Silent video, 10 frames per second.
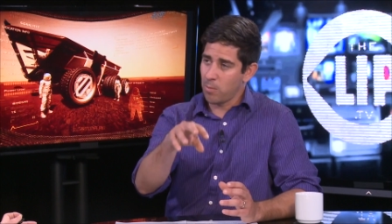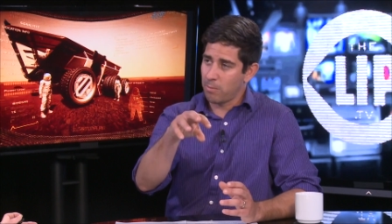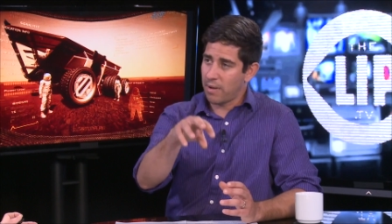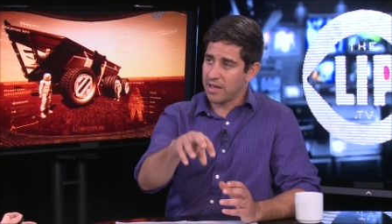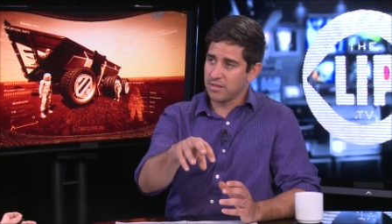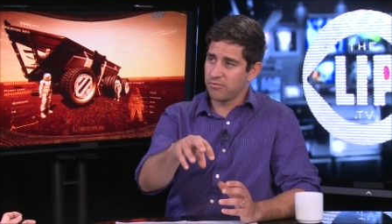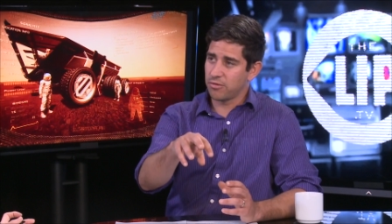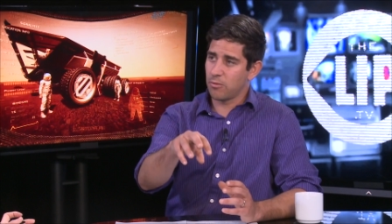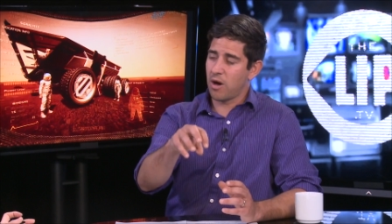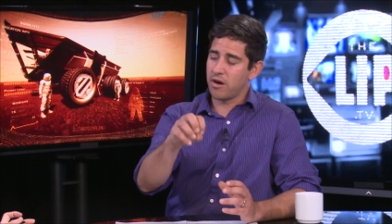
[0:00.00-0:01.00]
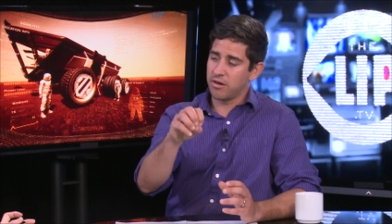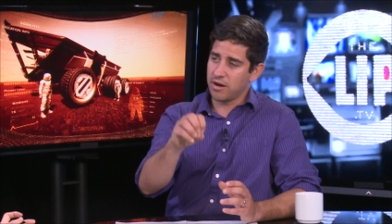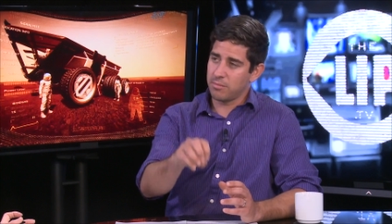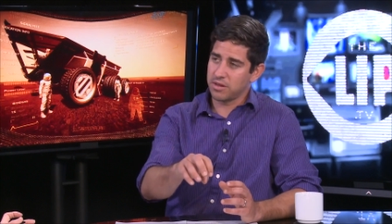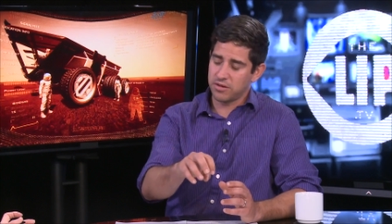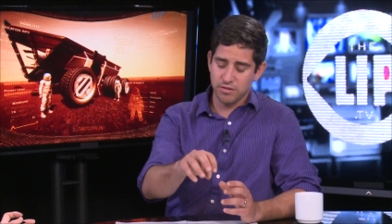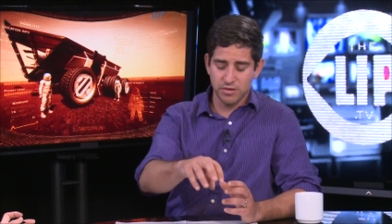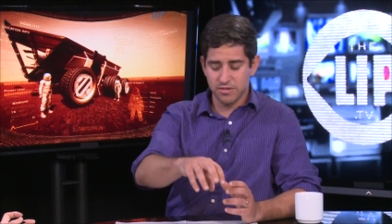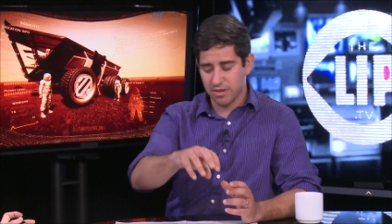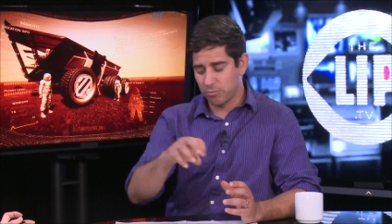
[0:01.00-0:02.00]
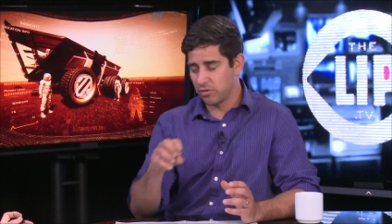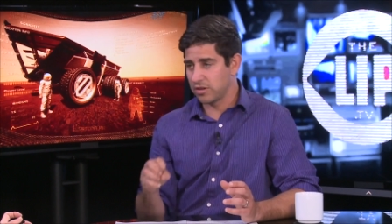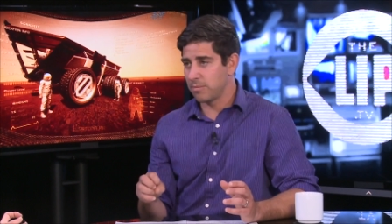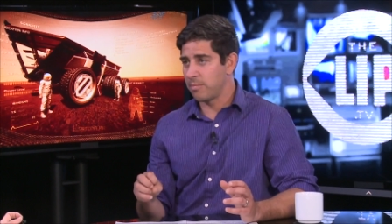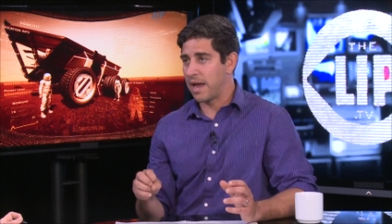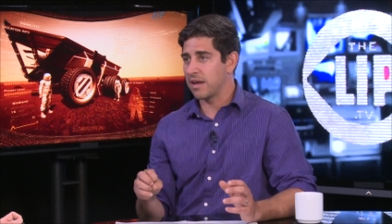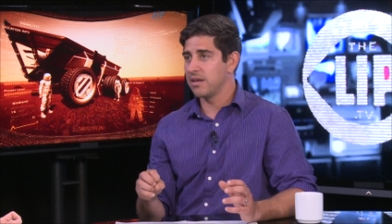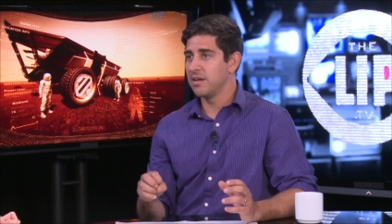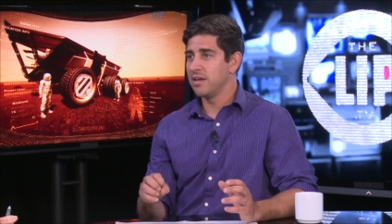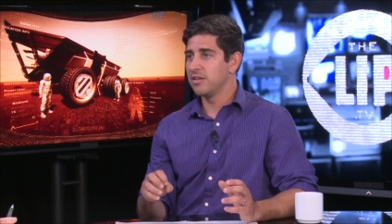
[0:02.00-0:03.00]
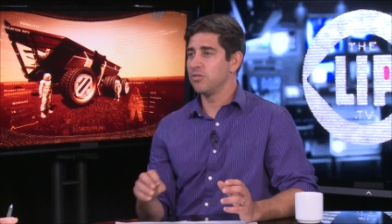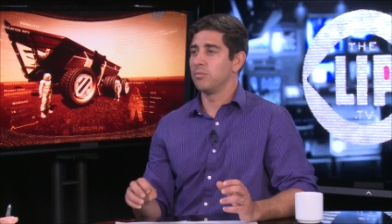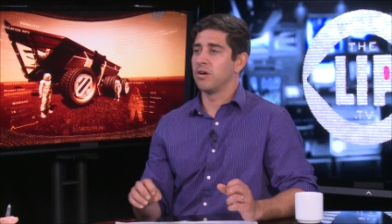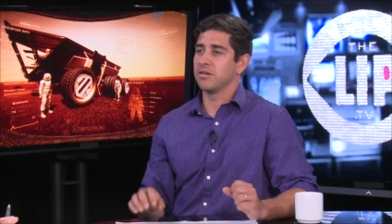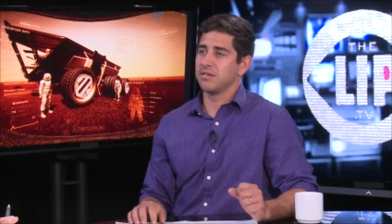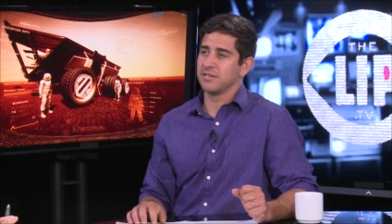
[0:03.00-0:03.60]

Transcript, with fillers: mine them for water and materials and bring them back to Mars.